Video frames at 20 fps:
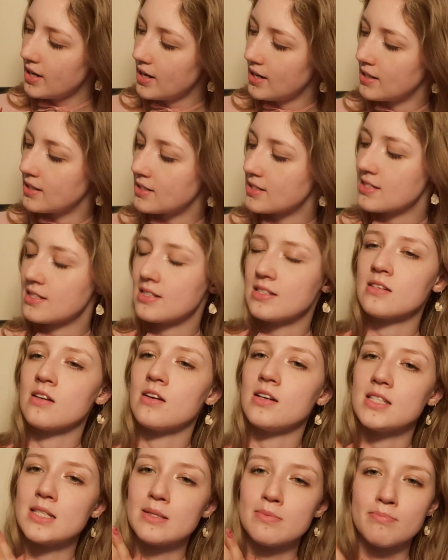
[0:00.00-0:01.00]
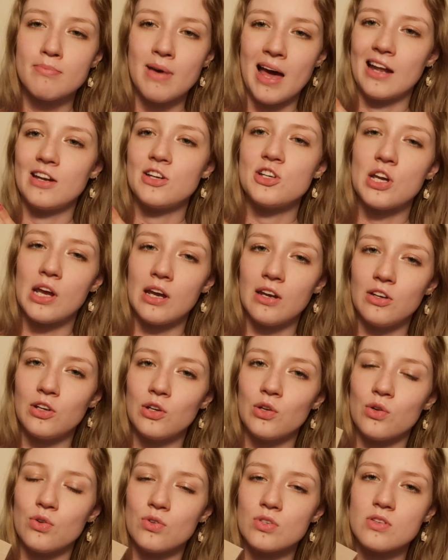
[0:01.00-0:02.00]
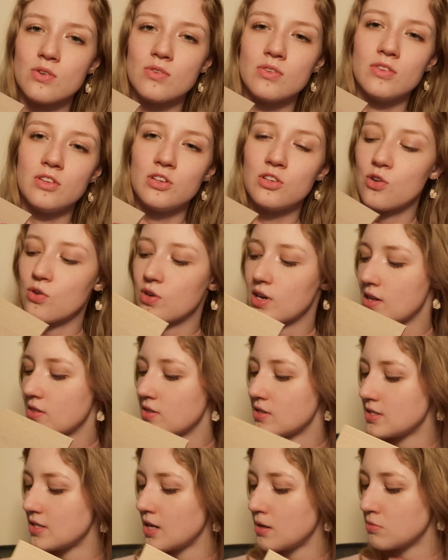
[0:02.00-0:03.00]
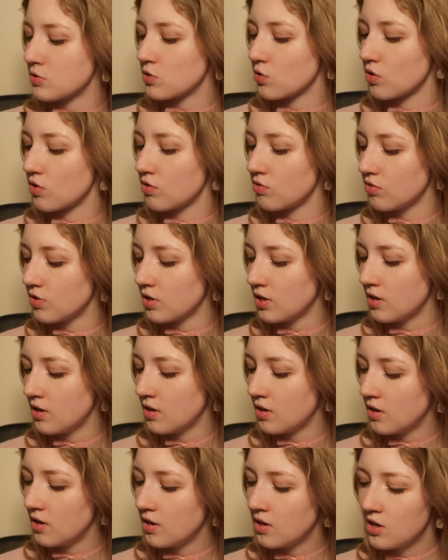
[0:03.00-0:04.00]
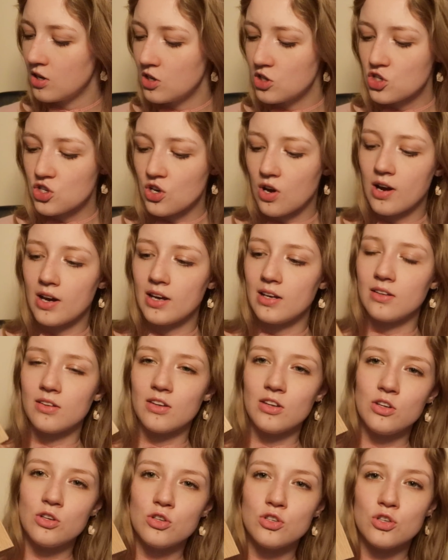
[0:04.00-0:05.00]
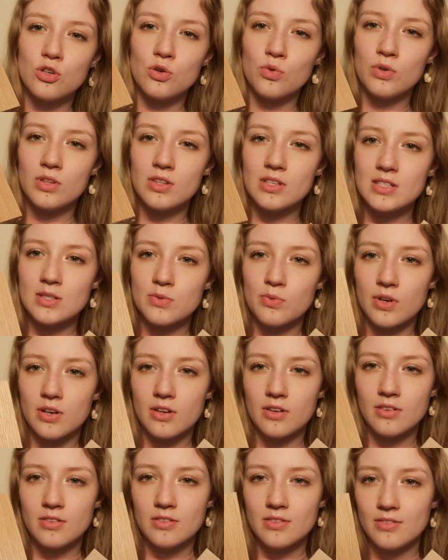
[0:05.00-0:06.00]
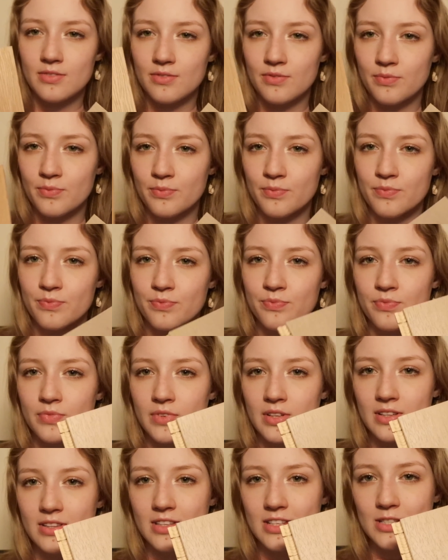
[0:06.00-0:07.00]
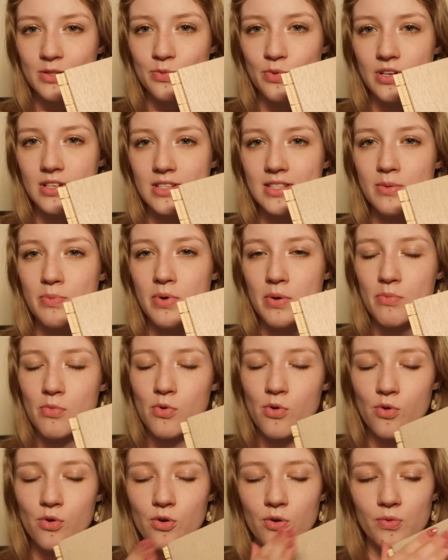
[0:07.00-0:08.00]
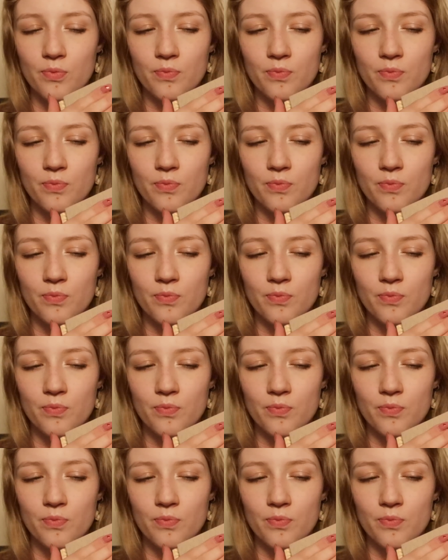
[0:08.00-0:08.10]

And it's this nice matte shade too, so you don't get the same sort of shine that you do with this one. This one is a bit more